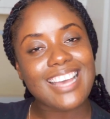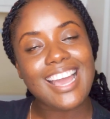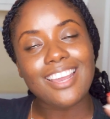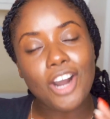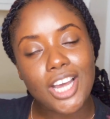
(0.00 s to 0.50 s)

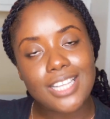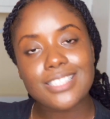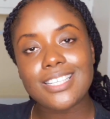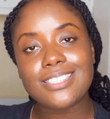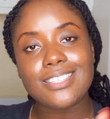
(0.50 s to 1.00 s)
I
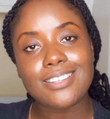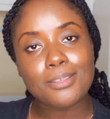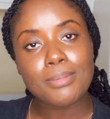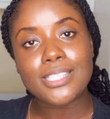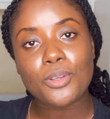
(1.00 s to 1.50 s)
honestly did not
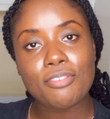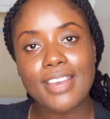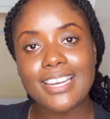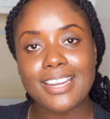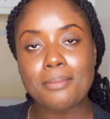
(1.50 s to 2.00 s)
mean to
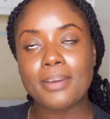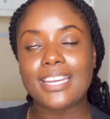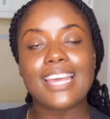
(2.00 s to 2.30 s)
offend anybody,